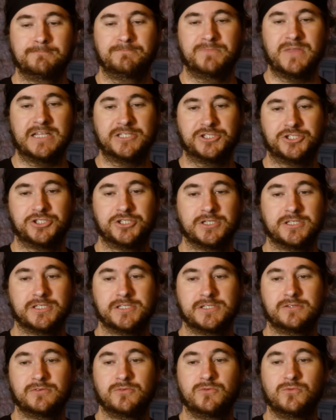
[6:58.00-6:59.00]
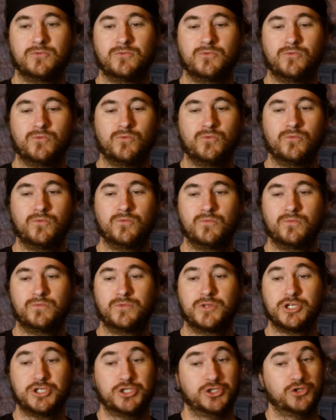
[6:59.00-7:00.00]
That's just
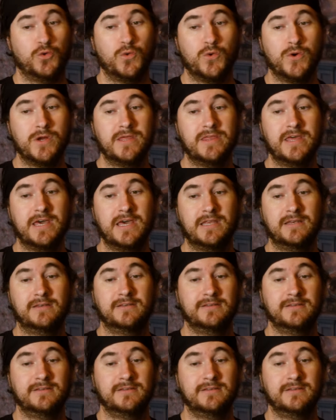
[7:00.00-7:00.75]
the story that